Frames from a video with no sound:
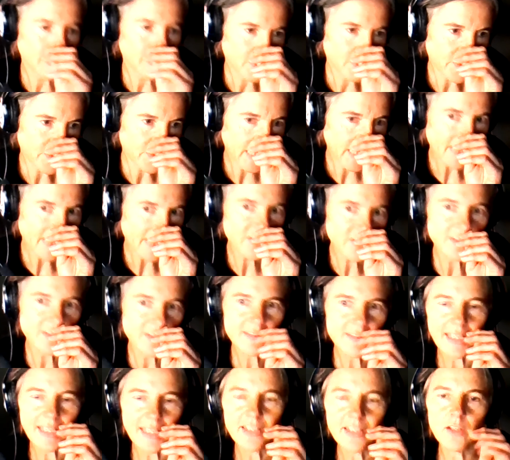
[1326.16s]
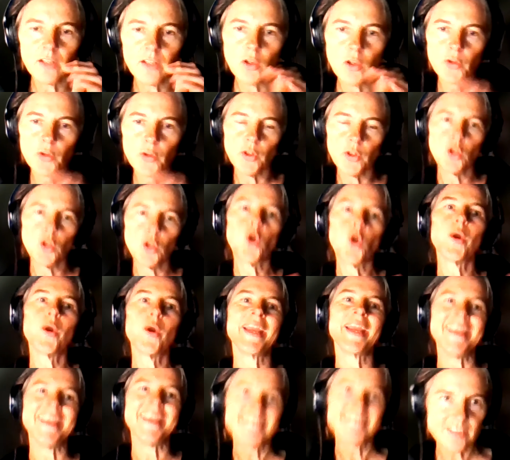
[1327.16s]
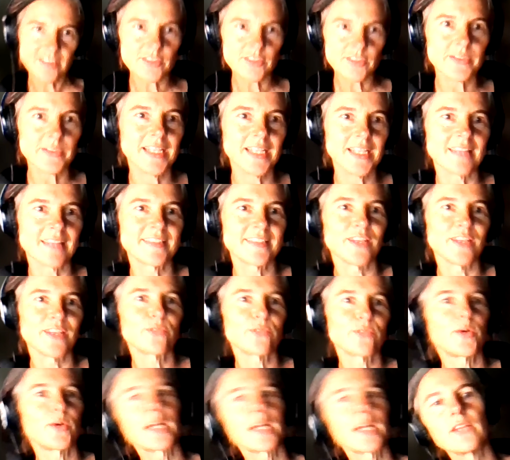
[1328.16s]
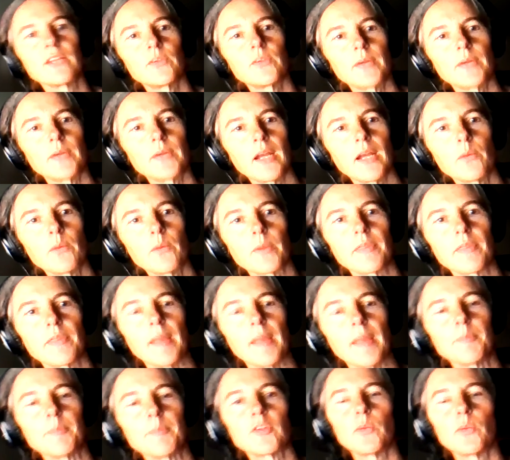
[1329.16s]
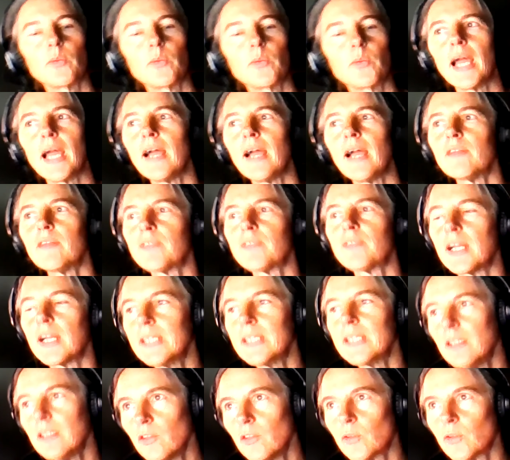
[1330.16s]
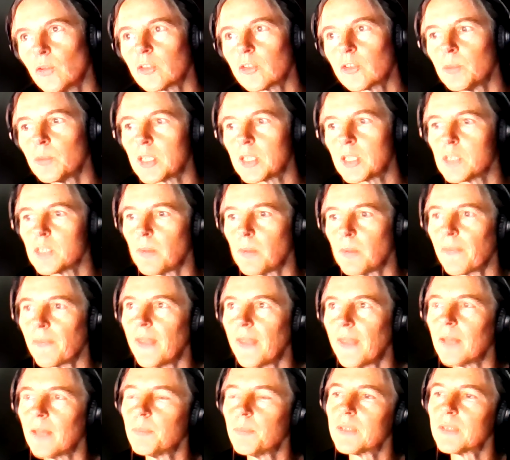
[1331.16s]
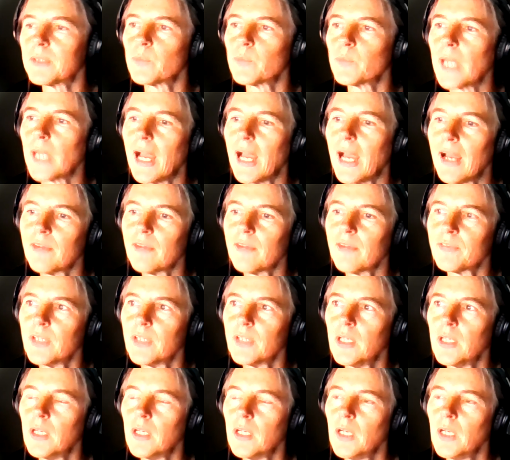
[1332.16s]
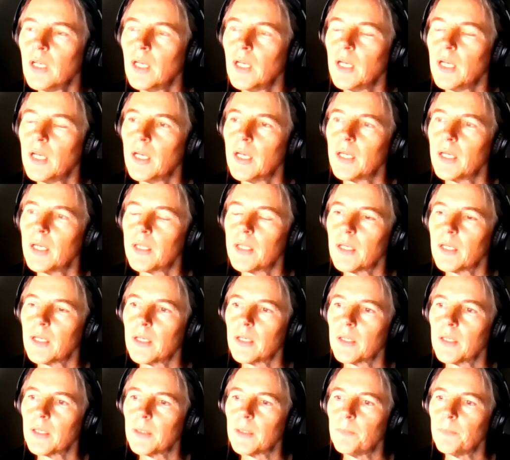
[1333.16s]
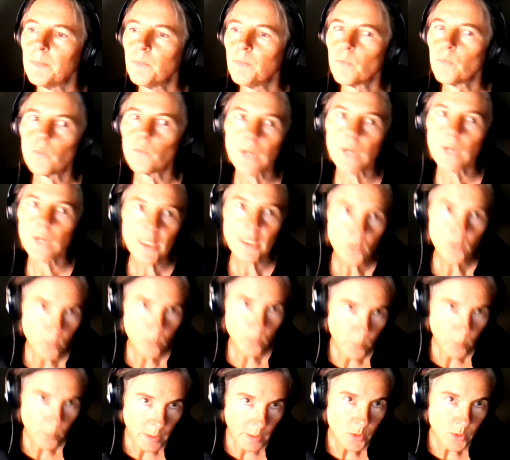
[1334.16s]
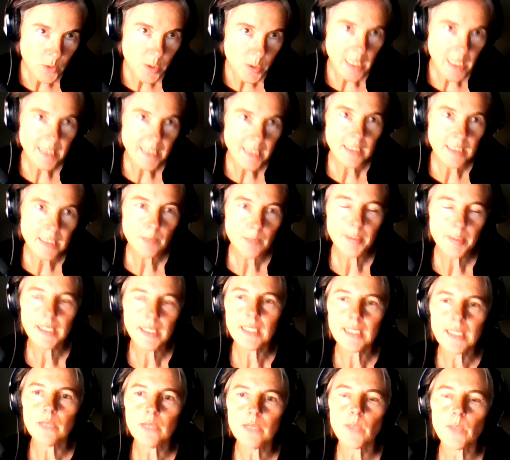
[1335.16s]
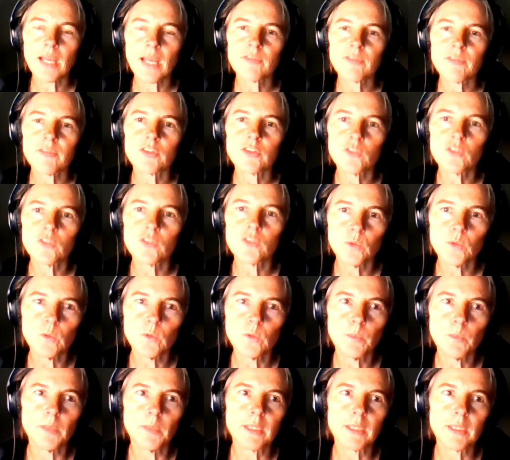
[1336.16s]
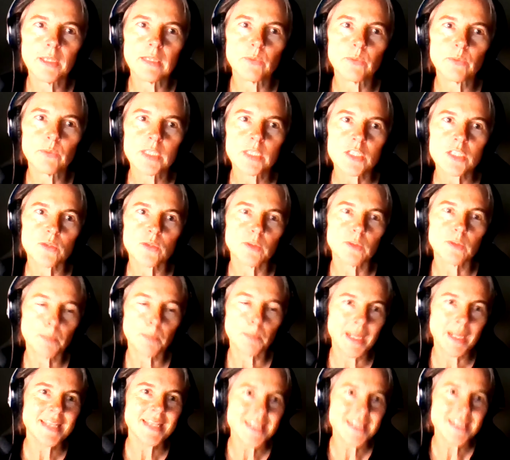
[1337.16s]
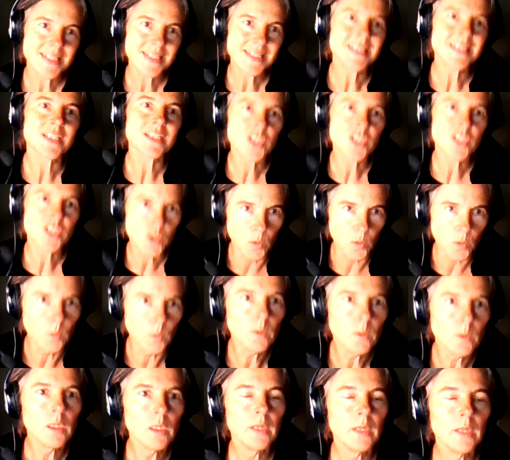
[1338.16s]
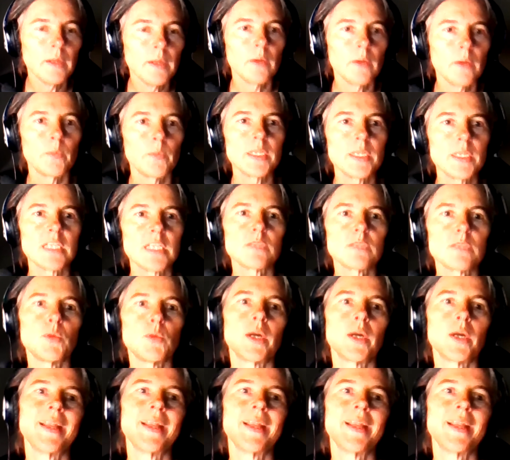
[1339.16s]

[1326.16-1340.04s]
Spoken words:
connections and a long history, let's say, of working together with them. So we have, I didn't talk so much about that, but we have what you said in the beginning, we have a tool which is called the Place Syntax tool, which is more an